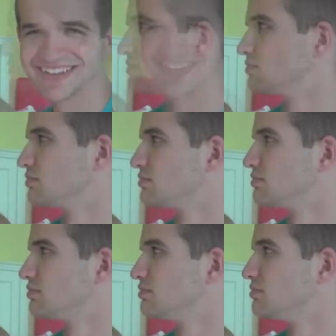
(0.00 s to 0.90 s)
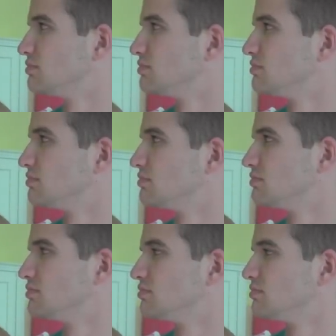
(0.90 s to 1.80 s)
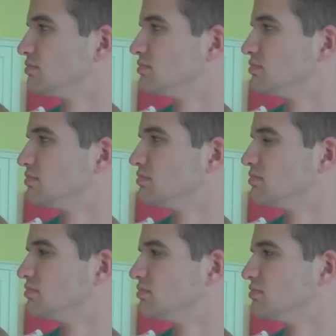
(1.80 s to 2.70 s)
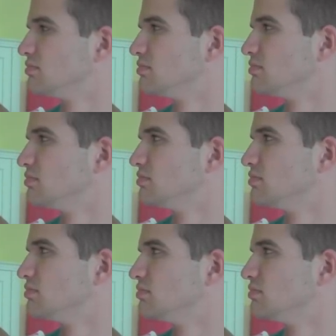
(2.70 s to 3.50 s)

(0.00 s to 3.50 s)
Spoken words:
The person shown says nothing.